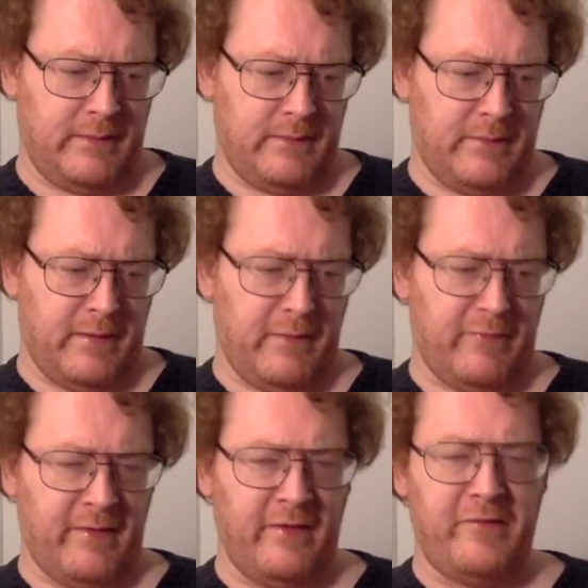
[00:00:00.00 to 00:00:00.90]
but
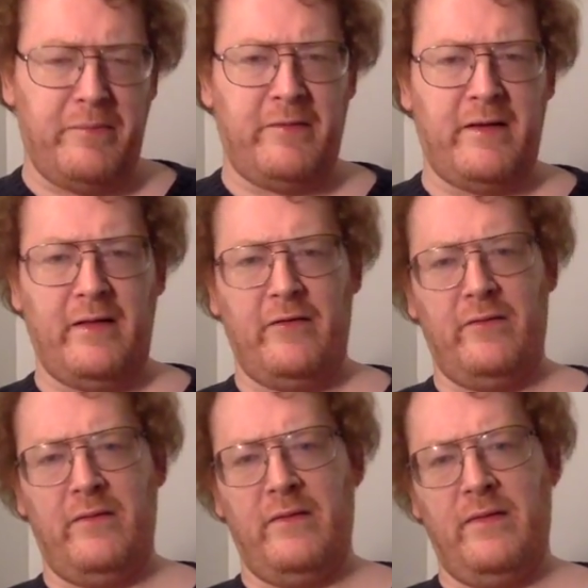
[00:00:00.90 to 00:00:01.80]
anyways, in this particular
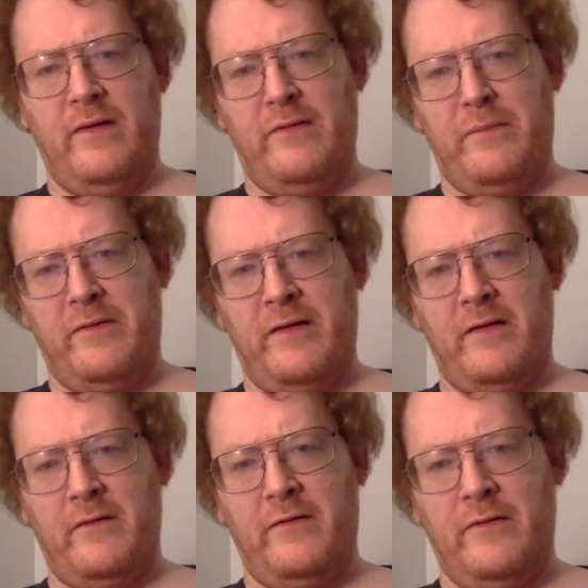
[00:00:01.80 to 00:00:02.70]
this
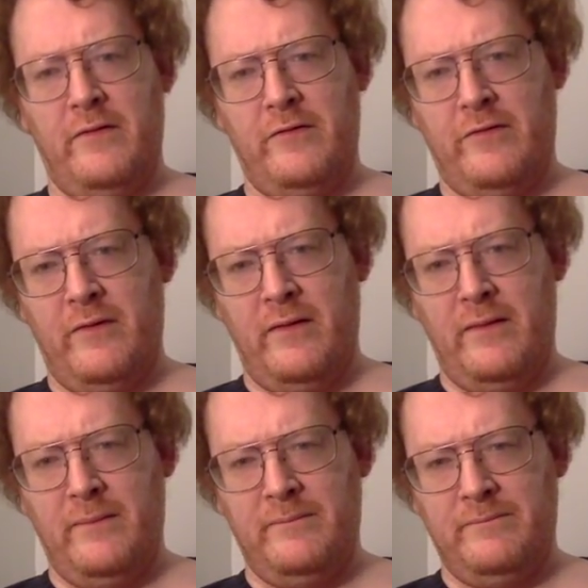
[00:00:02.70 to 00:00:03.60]
particular
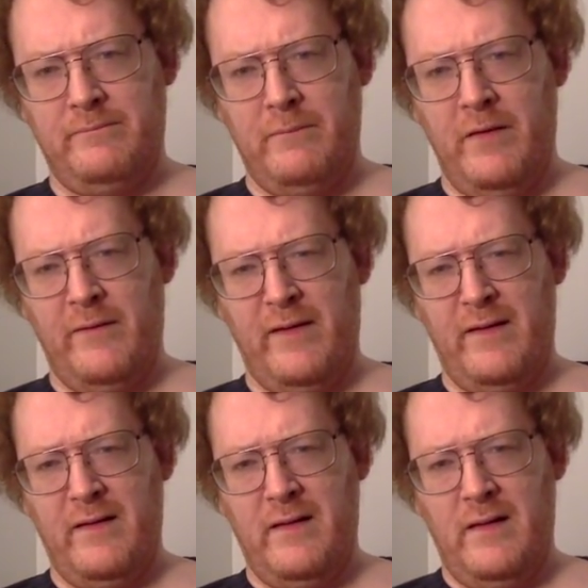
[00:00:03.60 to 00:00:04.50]
um,
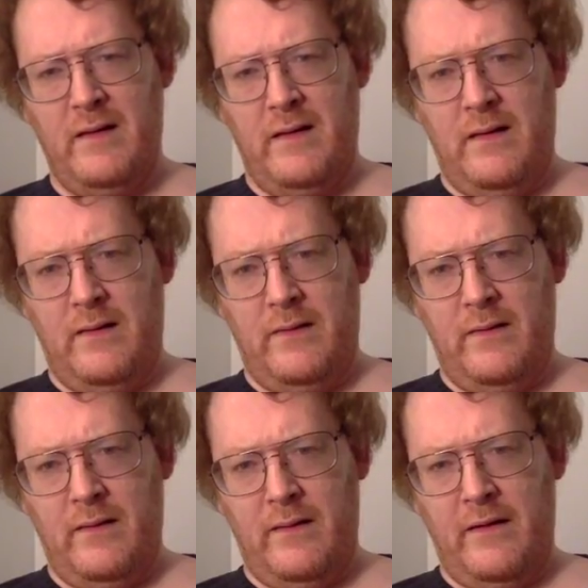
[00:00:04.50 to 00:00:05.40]
movie.
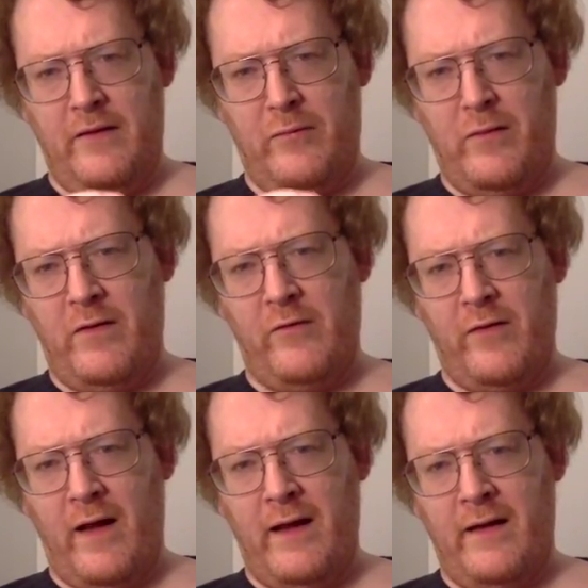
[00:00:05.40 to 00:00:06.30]
Uh, it's one of
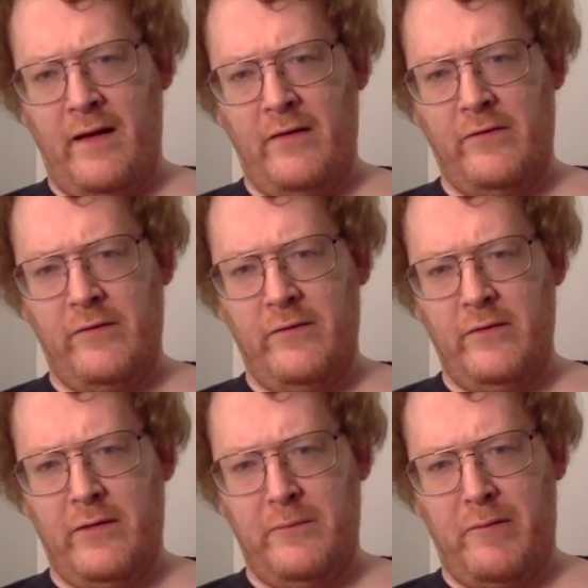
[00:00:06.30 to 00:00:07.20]
those icons
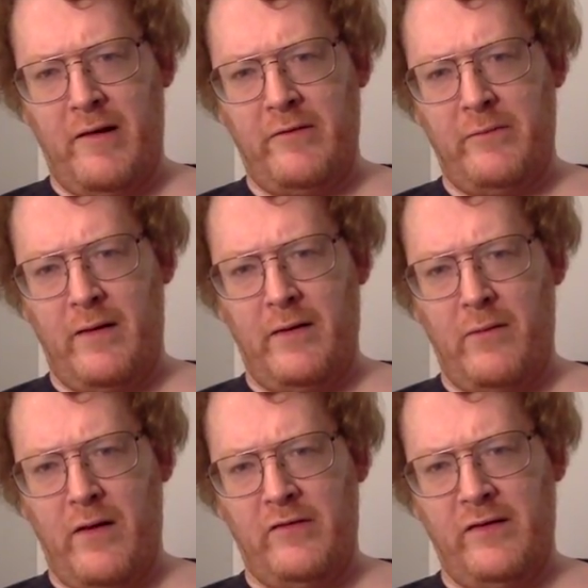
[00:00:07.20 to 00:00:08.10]
you can press while you're
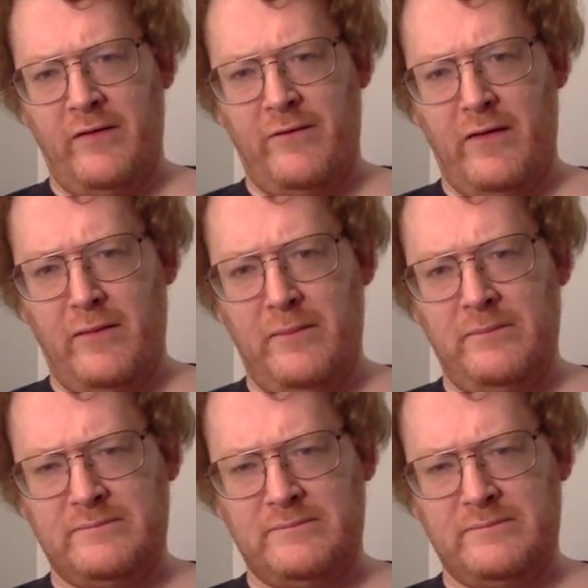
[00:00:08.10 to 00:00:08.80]
watching the film.